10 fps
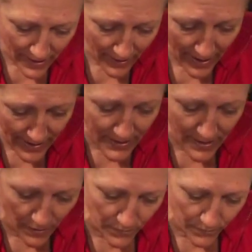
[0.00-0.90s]
it like
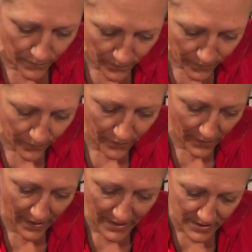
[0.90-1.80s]
so,
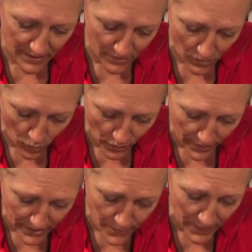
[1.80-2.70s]
into little
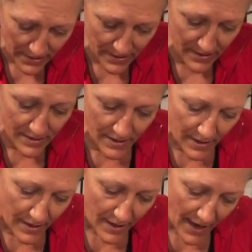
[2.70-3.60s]
1/4-inch pieces,
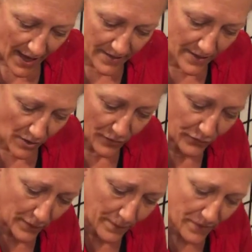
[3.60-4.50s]
and then I'll
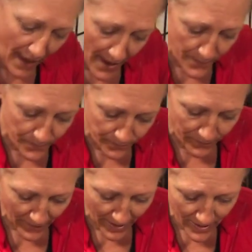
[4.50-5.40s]
flip that,
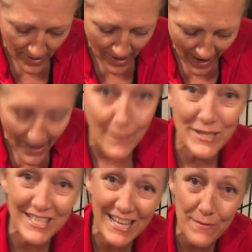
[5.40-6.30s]
okay, and I'm
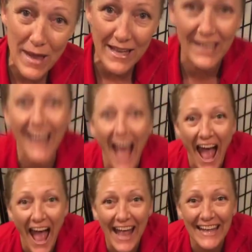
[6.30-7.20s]
just gonna make it
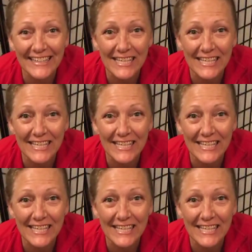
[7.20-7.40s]
into